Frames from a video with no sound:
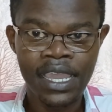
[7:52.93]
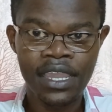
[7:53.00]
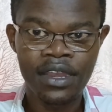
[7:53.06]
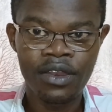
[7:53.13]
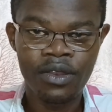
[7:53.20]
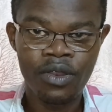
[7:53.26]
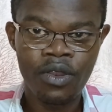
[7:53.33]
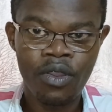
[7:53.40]

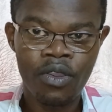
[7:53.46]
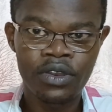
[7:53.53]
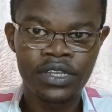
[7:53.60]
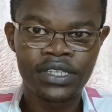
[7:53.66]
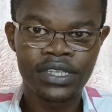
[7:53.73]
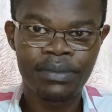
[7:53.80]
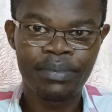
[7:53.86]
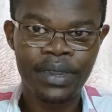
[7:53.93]
not
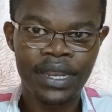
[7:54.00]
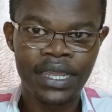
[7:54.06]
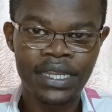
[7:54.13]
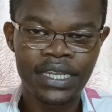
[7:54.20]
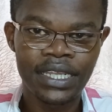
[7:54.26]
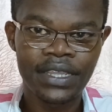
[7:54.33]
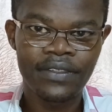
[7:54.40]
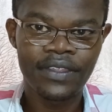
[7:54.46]

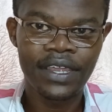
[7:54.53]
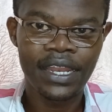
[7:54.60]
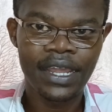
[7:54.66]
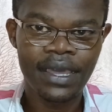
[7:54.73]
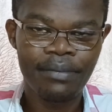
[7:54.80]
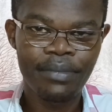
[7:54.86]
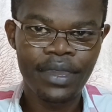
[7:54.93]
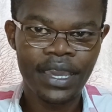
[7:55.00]
separating the
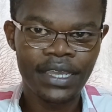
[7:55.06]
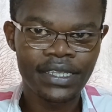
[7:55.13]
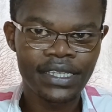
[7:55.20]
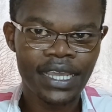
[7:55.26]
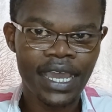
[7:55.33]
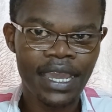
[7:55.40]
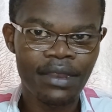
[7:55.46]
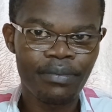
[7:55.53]
labia
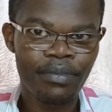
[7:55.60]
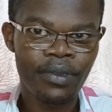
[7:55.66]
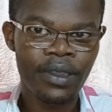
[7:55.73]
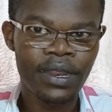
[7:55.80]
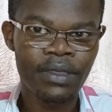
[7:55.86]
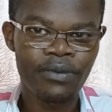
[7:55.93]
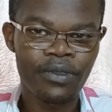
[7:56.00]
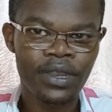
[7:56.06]
and
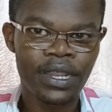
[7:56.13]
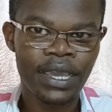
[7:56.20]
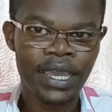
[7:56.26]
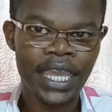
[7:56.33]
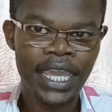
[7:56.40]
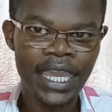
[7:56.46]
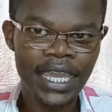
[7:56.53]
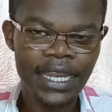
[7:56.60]
pouring water
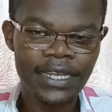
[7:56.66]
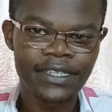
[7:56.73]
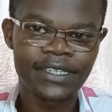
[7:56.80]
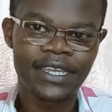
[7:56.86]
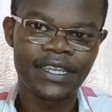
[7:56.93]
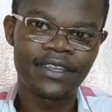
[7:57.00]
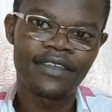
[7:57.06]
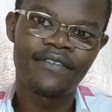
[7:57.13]

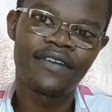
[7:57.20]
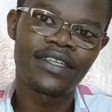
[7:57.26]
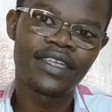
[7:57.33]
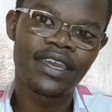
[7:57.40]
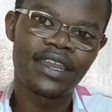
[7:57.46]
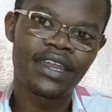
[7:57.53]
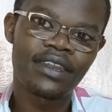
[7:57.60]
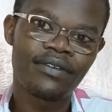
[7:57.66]
inside the
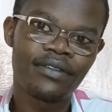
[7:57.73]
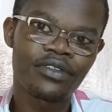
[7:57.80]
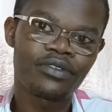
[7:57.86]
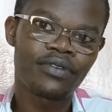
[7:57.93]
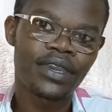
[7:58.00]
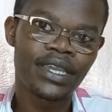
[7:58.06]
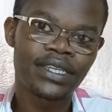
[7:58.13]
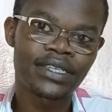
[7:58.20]
vagina to ensure
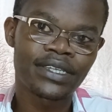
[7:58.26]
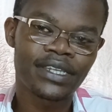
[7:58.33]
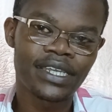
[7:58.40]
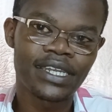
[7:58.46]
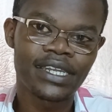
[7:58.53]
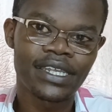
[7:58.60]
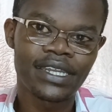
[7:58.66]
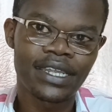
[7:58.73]
its
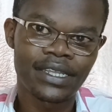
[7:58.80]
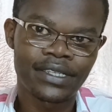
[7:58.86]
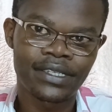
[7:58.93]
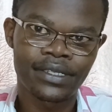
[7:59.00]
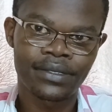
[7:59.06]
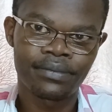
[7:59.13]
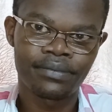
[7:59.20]
cleanliness.